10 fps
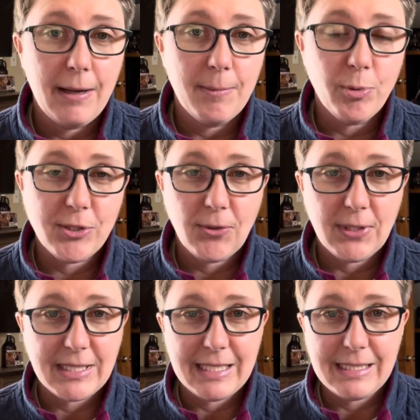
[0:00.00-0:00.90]

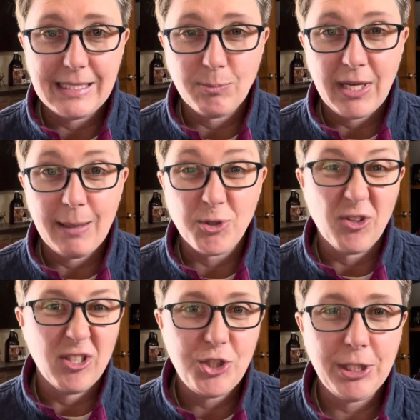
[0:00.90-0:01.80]
personas I see sometimes are
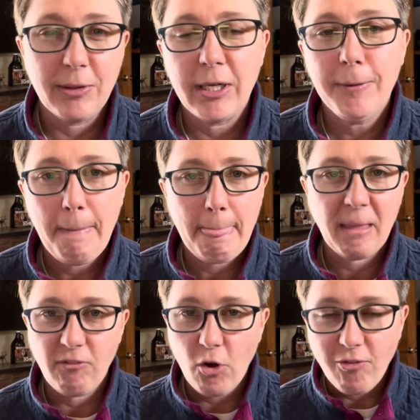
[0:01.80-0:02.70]
the cheerleader.
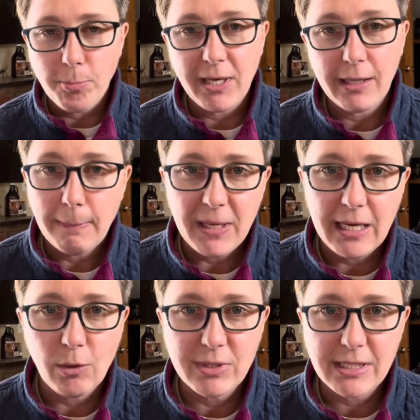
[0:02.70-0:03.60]
Have you ever been in a
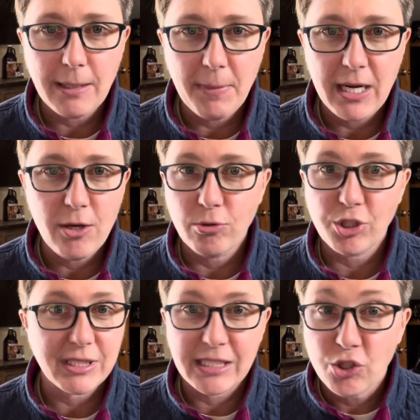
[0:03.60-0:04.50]
meeting with somebody who's
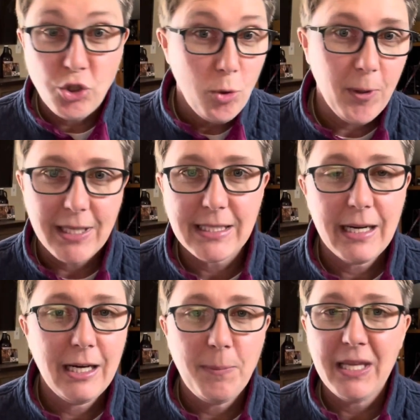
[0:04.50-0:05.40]
just is super
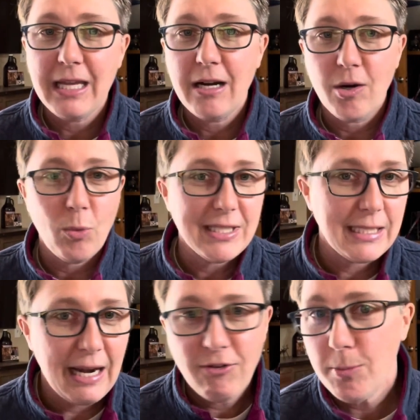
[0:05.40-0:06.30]
excited to be there and wants to
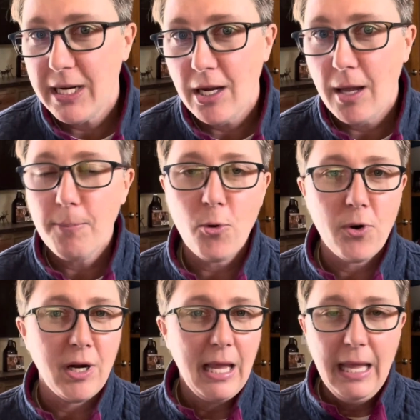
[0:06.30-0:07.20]
get everybody on
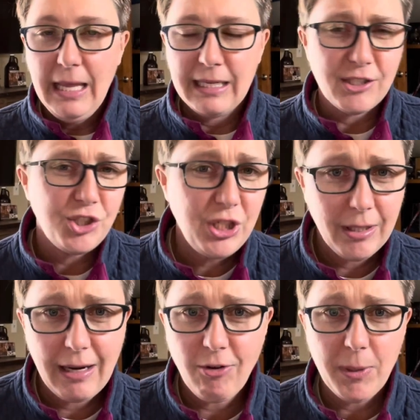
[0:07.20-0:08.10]
board, is
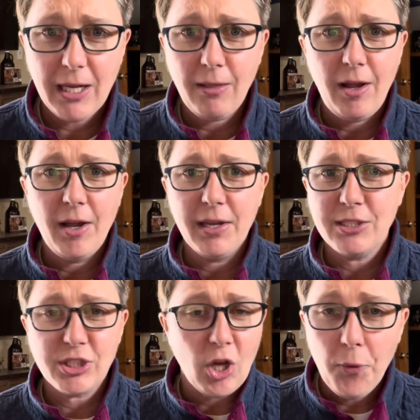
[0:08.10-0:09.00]
cheering everybody along and
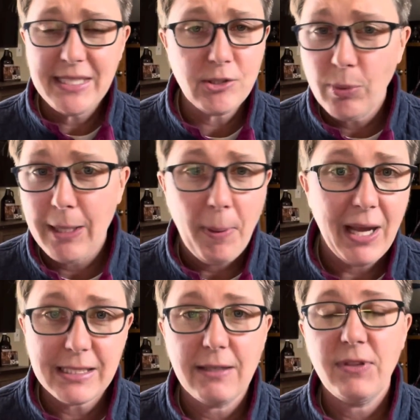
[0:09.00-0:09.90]
just always has really
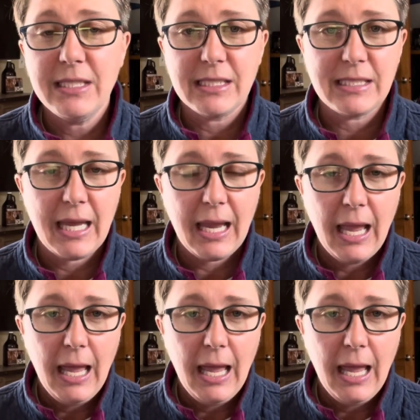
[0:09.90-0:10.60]
positive things to say?